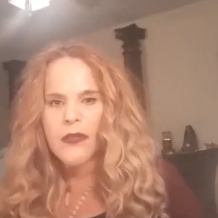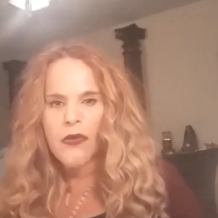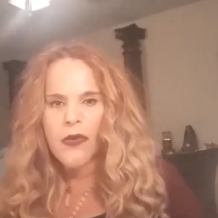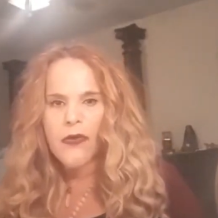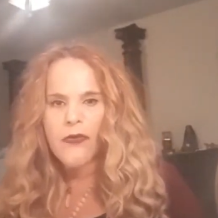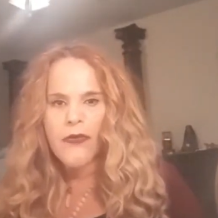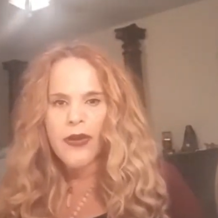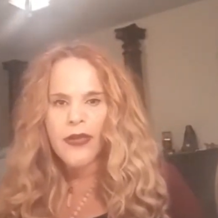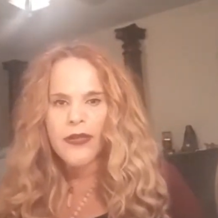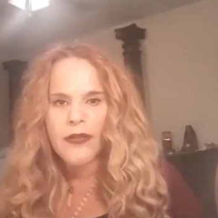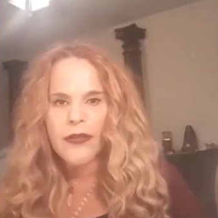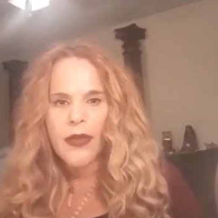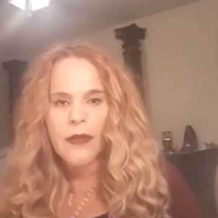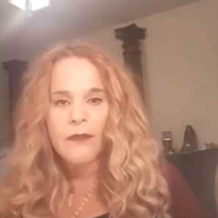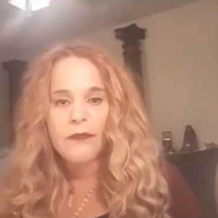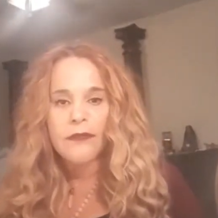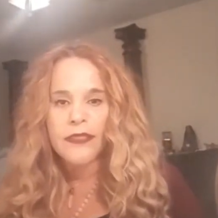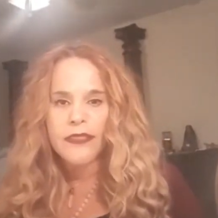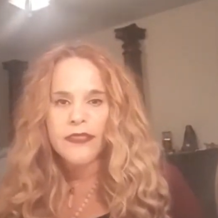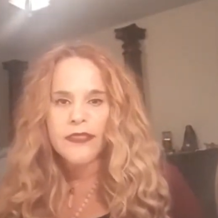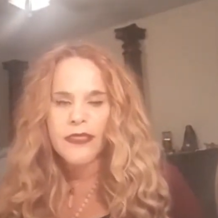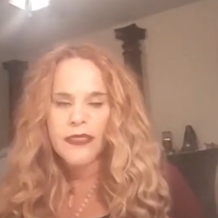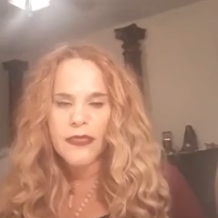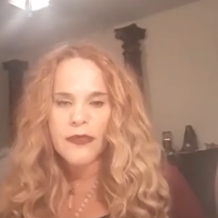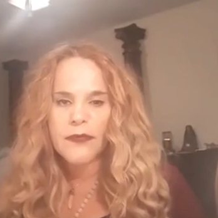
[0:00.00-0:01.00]
All right, I'm
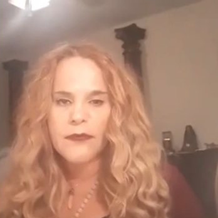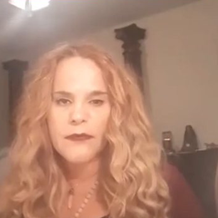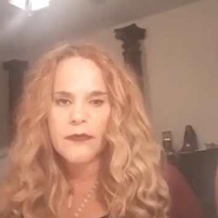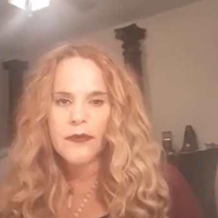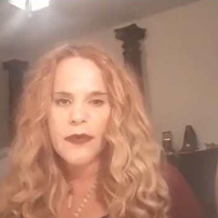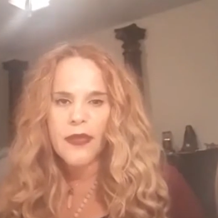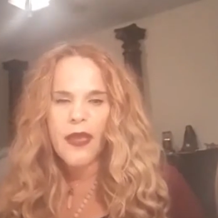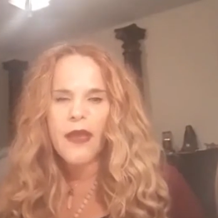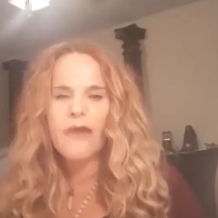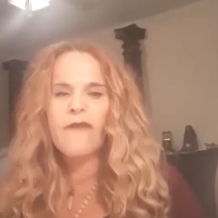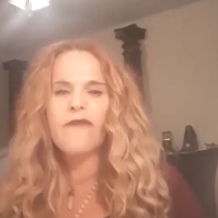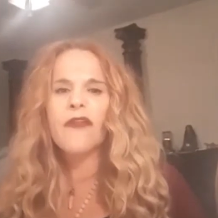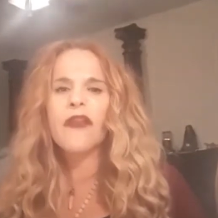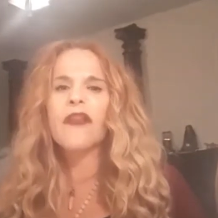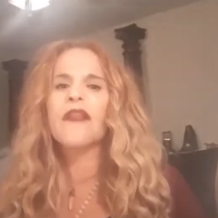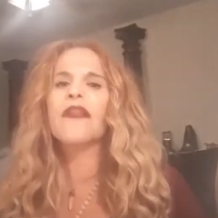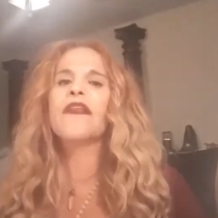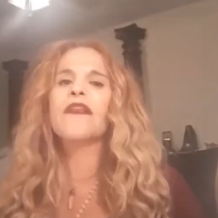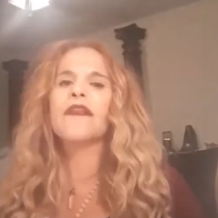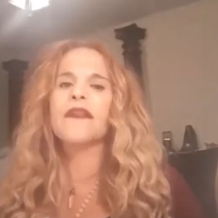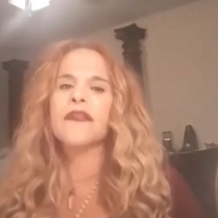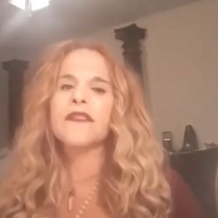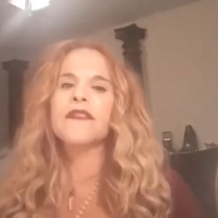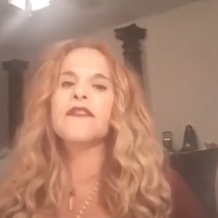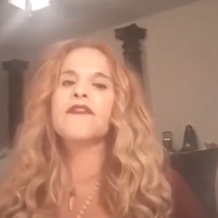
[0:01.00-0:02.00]
listening. And
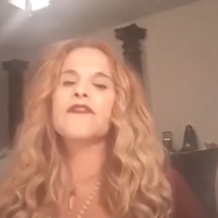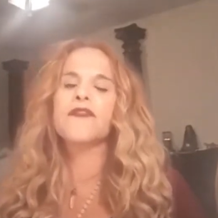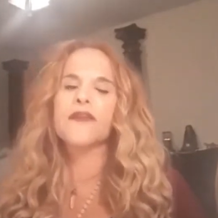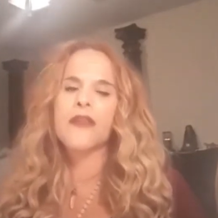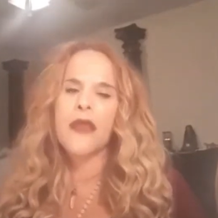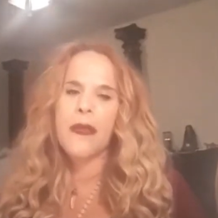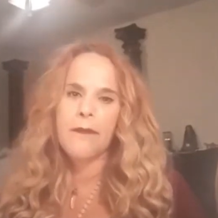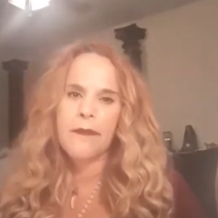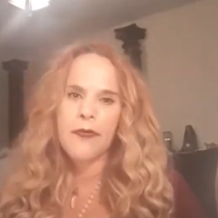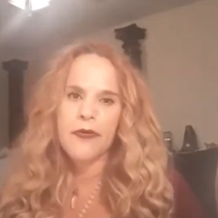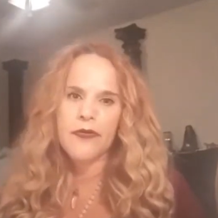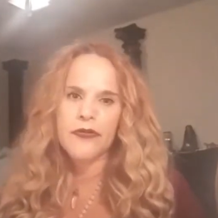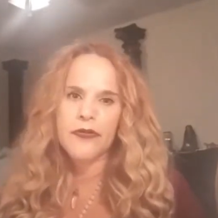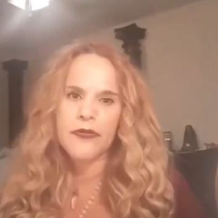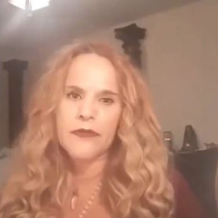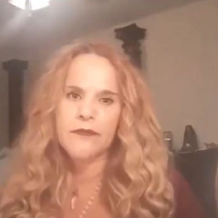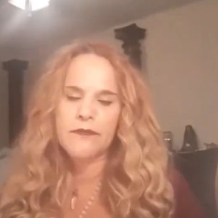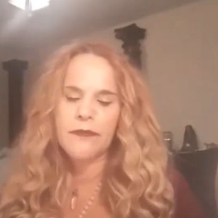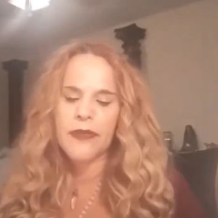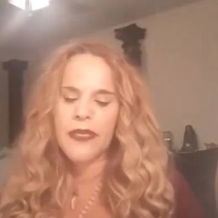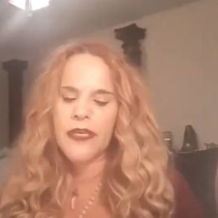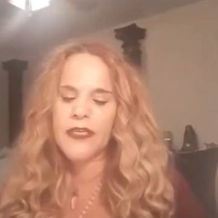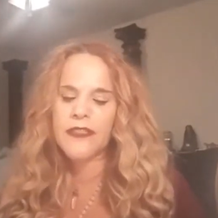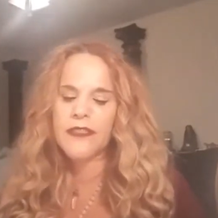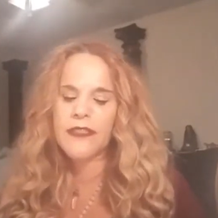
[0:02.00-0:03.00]
really listen to that person,
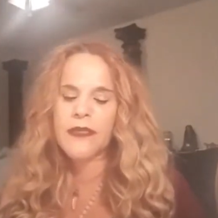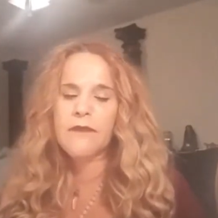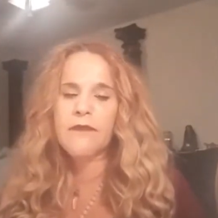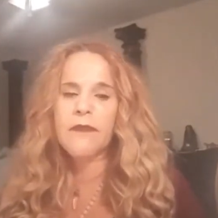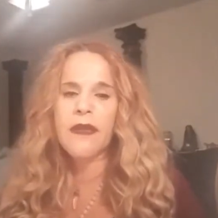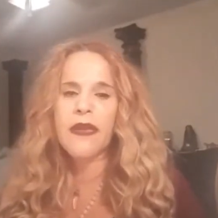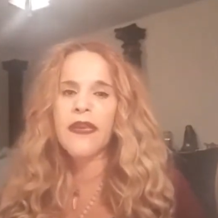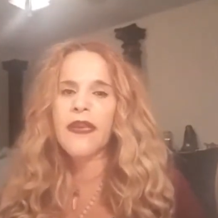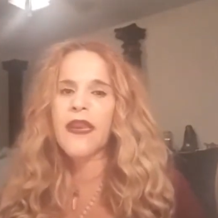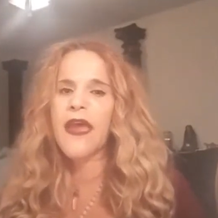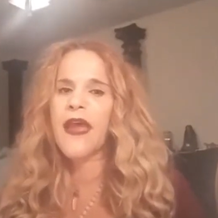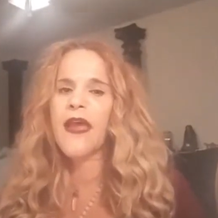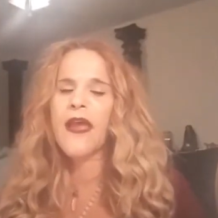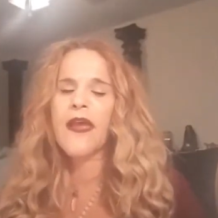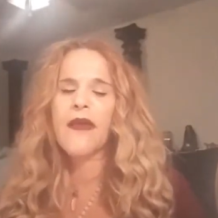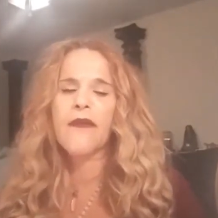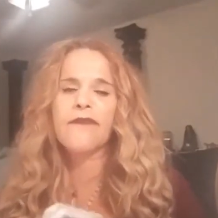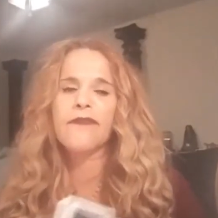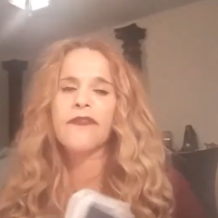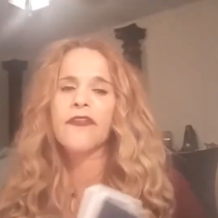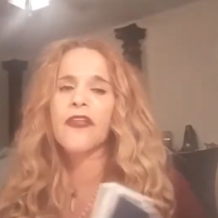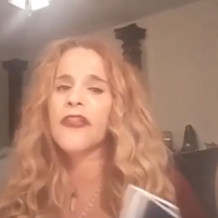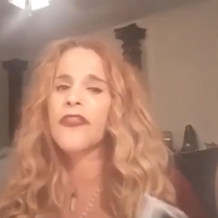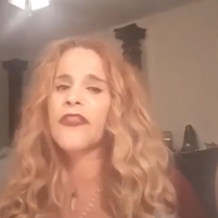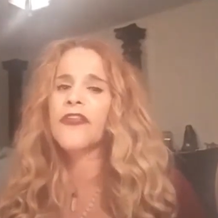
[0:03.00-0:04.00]
because it may not
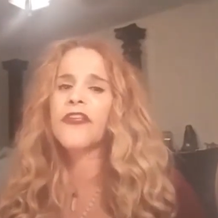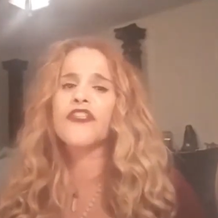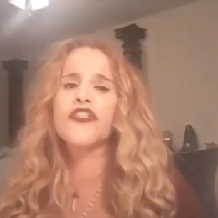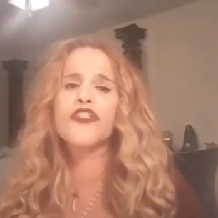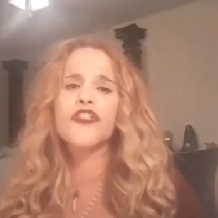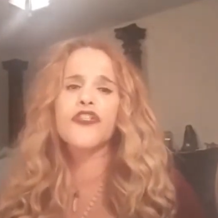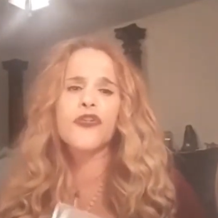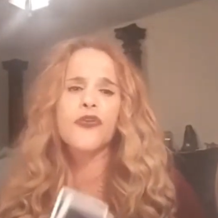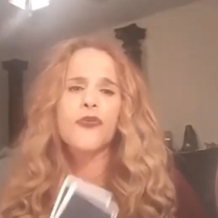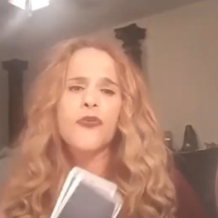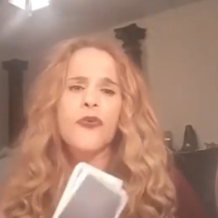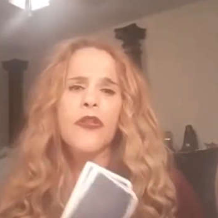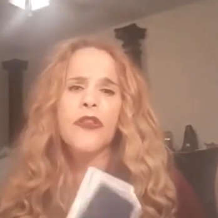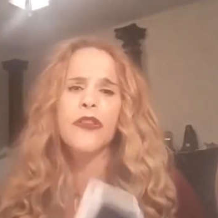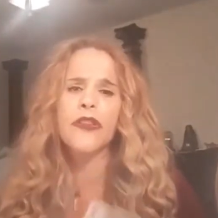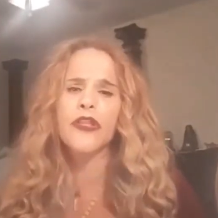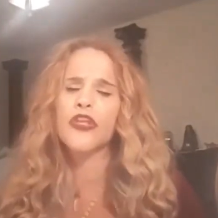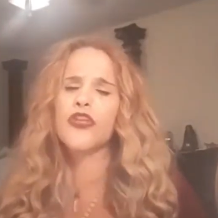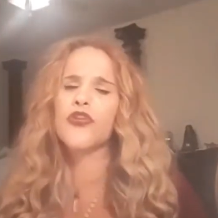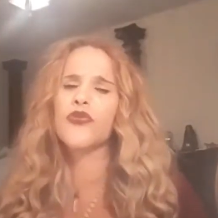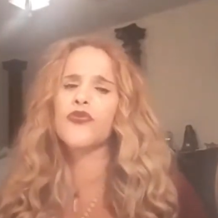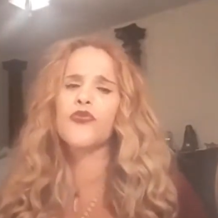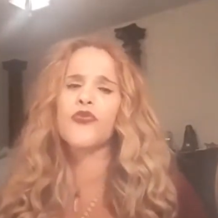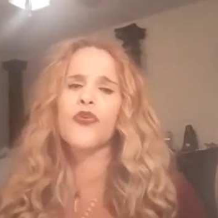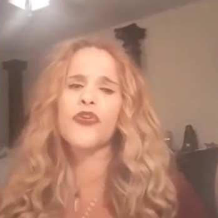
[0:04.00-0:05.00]
have nothing to do with
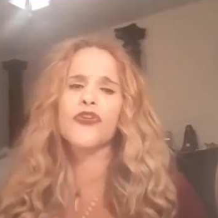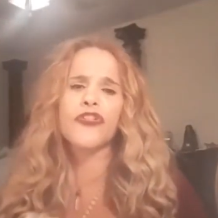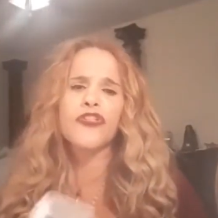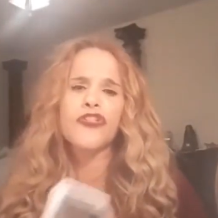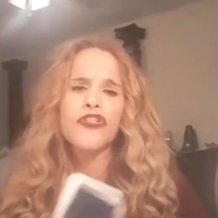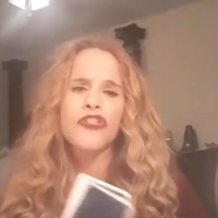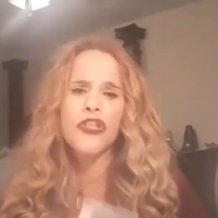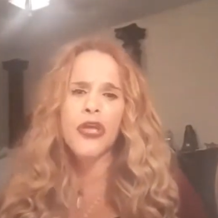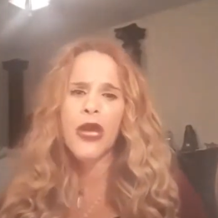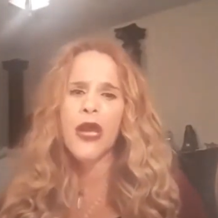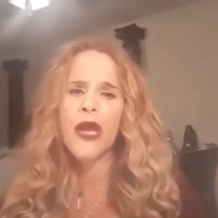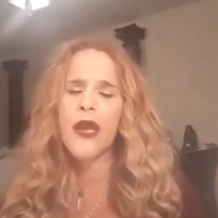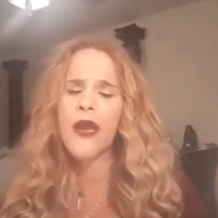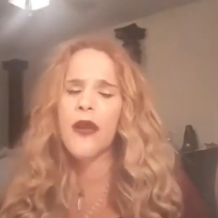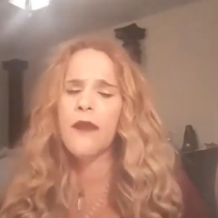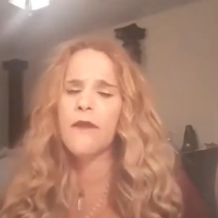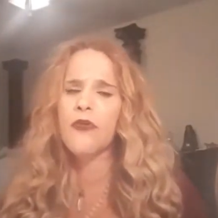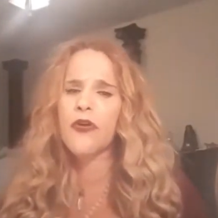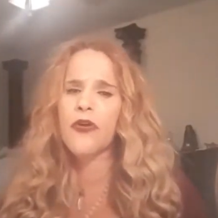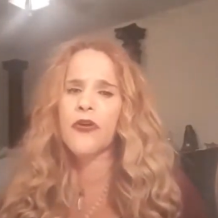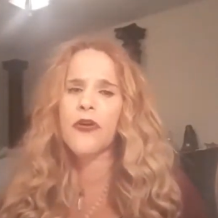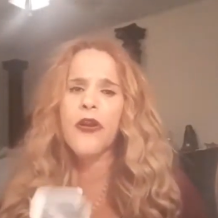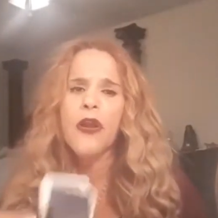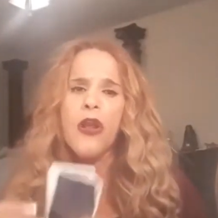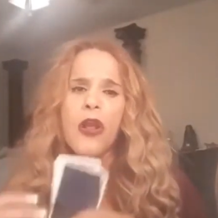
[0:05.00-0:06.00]
you or the job
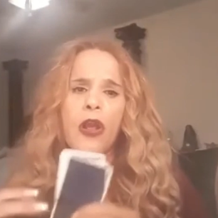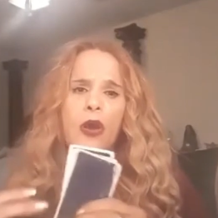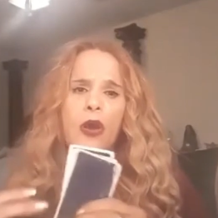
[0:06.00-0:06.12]
or